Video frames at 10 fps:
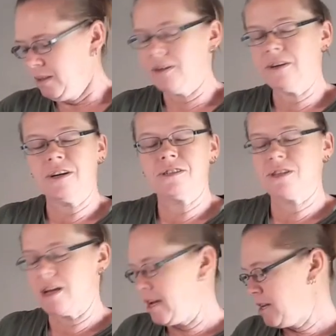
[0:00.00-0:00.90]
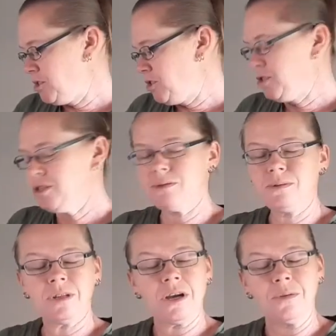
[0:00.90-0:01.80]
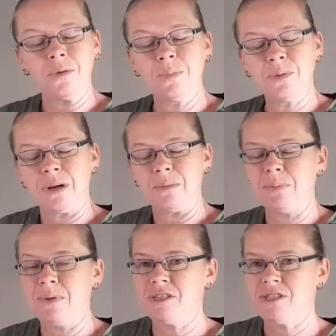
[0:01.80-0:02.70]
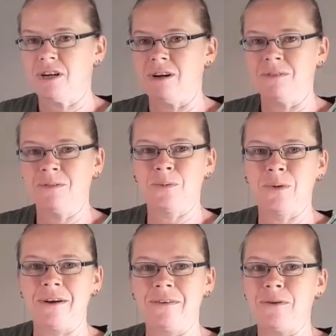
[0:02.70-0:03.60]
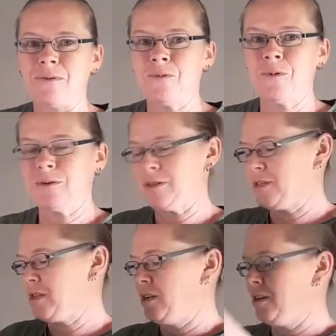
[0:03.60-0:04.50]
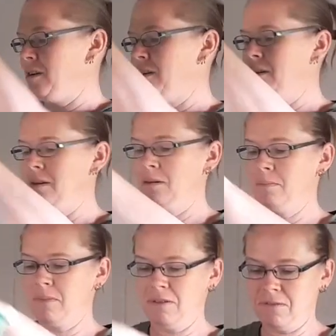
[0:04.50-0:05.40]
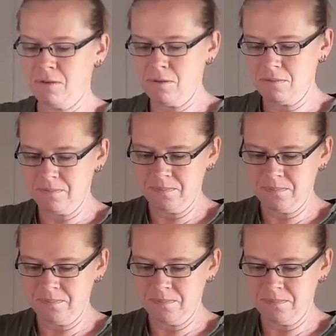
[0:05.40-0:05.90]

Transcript: Alright, so as usual I will put up a picture of where it was before.